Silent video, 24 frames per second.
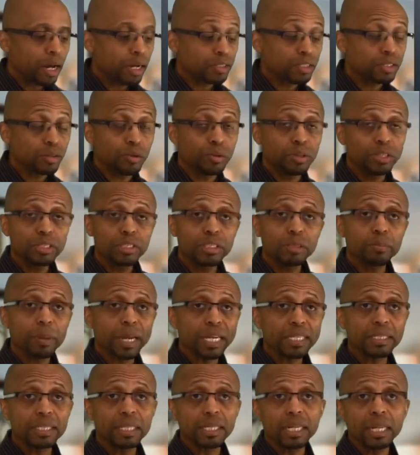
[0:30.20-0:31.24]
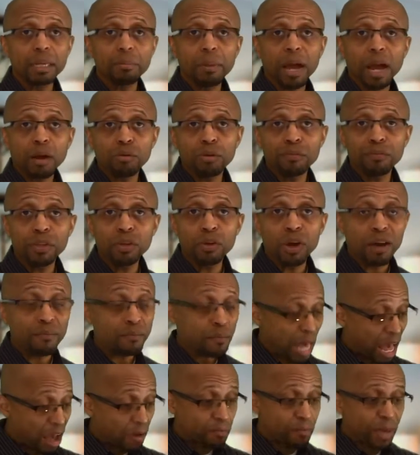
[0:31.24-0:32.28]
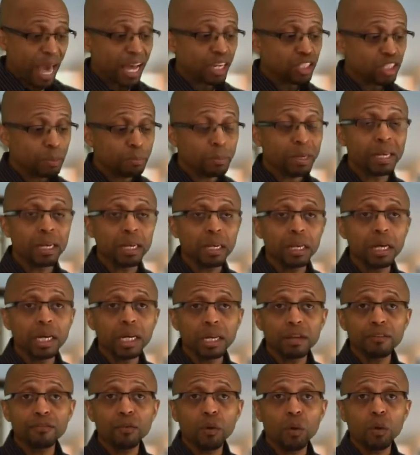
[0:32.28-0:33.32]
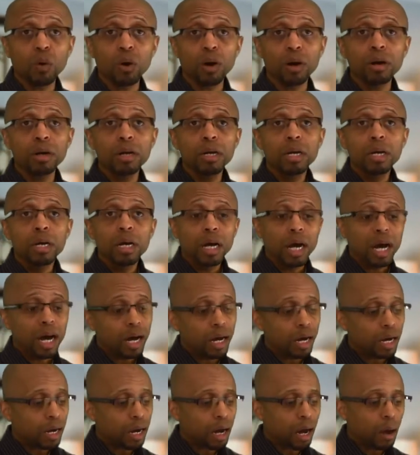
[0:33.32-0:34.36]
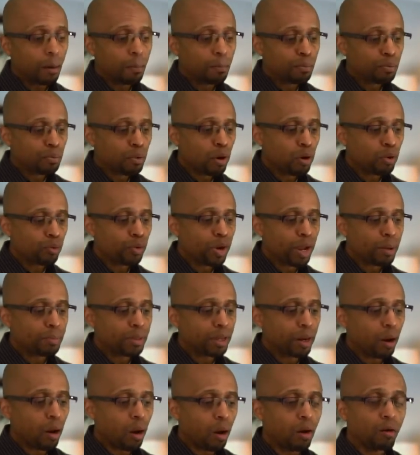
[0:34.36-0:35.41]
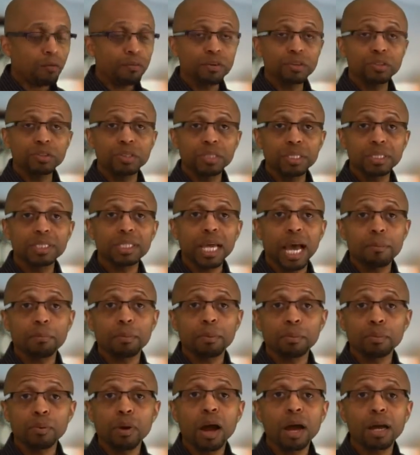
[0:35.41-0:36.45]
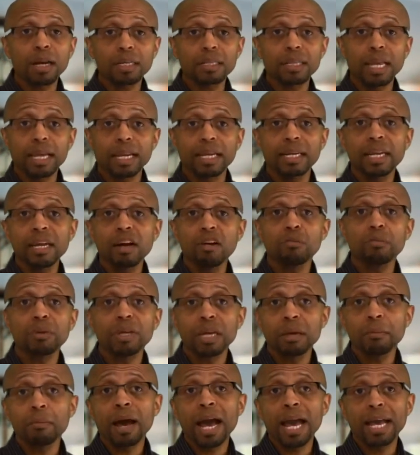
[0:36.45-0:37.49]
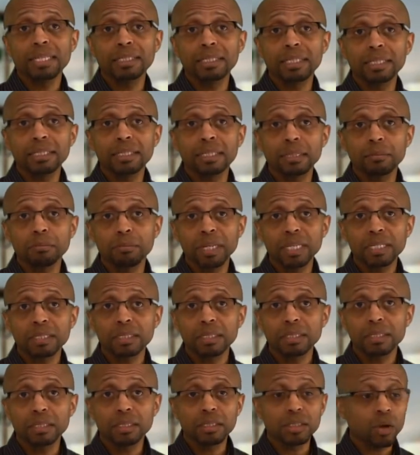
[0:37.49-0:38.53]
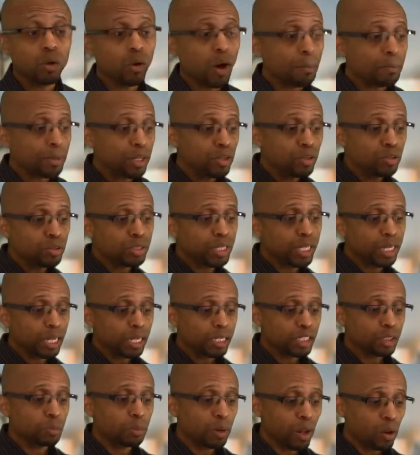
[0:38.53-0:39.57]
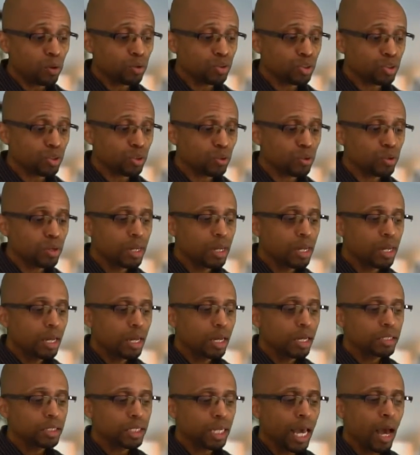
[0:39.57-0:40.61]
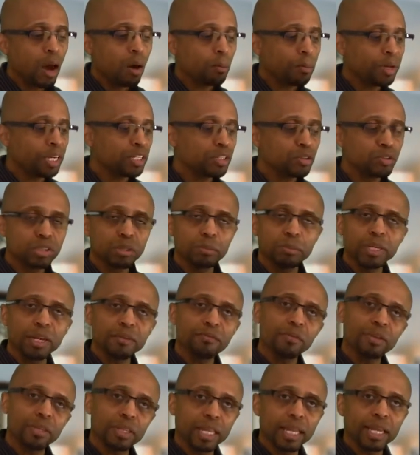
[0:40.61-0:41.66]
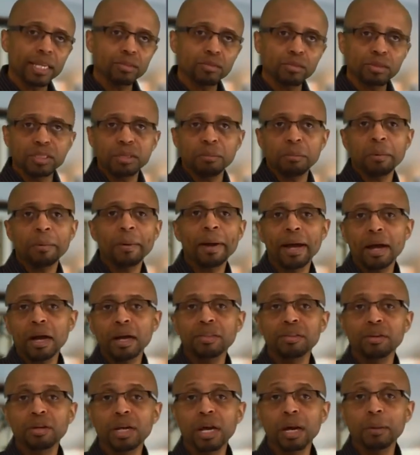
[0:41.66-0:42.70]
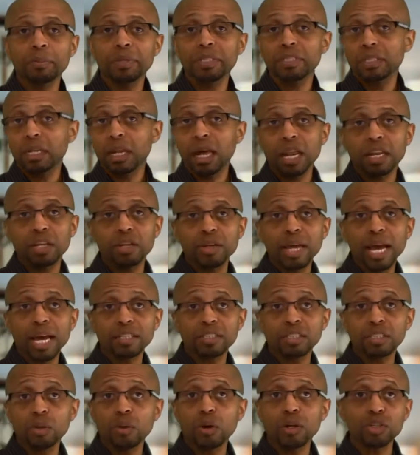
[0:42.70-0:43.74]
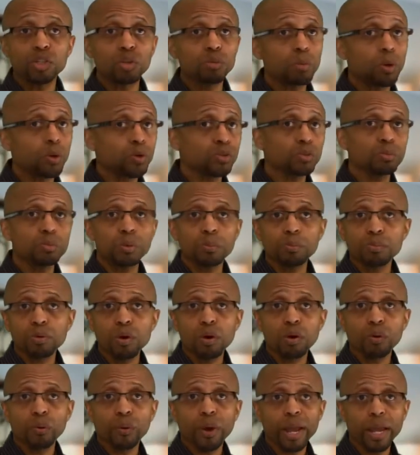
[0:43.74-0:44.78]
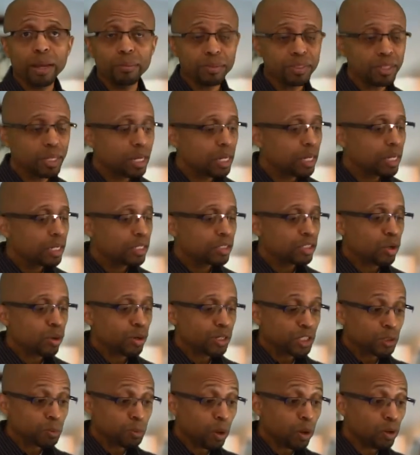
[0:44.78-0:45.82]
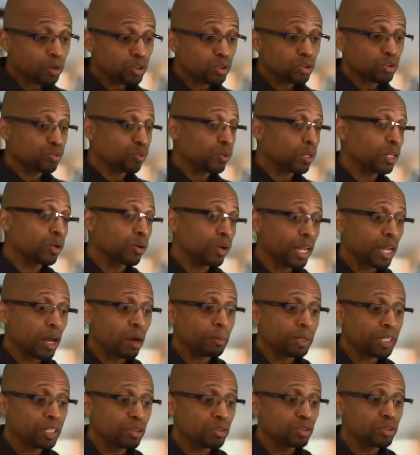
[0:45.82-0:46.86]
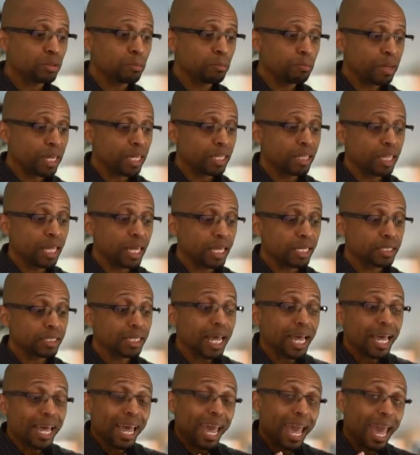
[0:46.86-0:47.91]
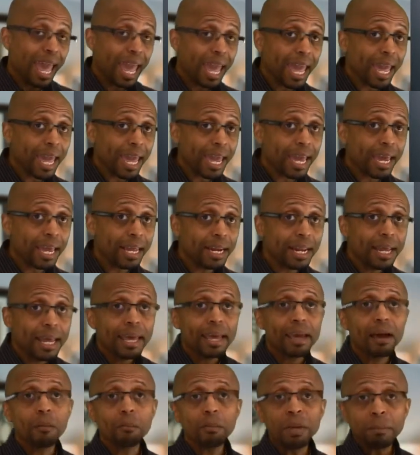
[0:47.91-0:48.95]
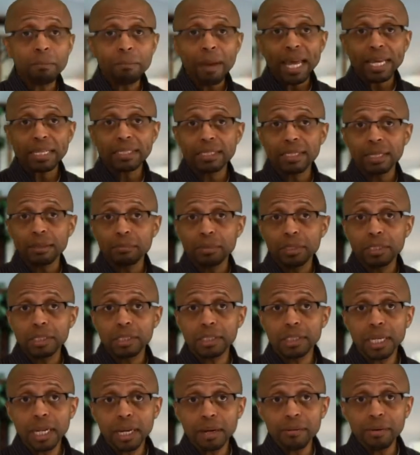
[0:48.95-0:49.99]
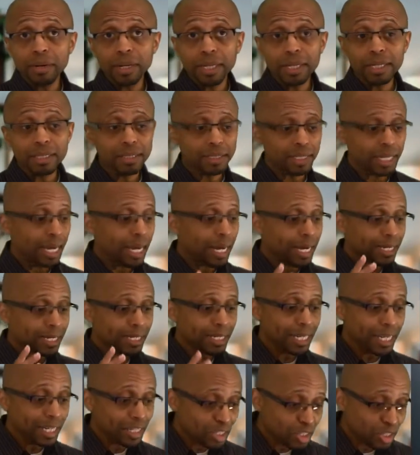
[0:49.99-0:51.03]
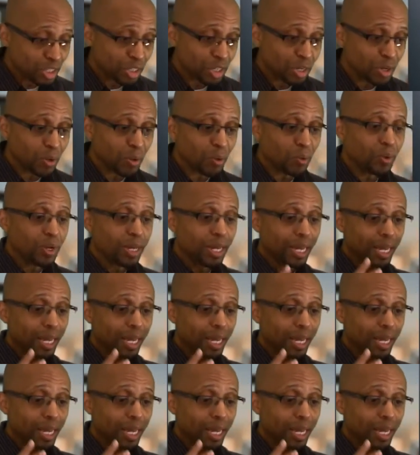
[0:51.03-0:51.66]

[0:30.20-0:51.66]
So this is basically my review. I've actually been looking for a program that offers this type of product that can help me in my existing businesses. So I'm using Xplocial to help me do some different things with some of my other companies. A lot of you guys know I do multiple programs. So Xplocial is really going to help me do some big things and help me make some serious additional